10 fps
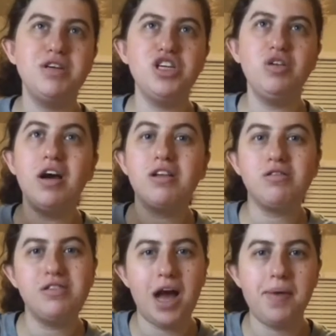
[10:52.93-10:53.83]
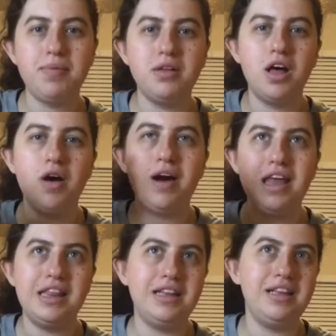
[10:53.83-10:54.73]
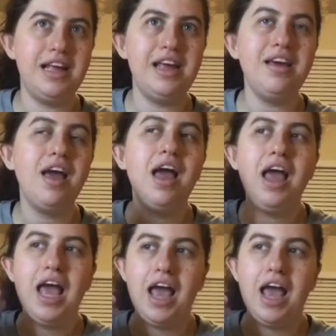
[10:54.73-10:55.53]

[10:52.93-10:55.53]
make sure you guys go down below in the link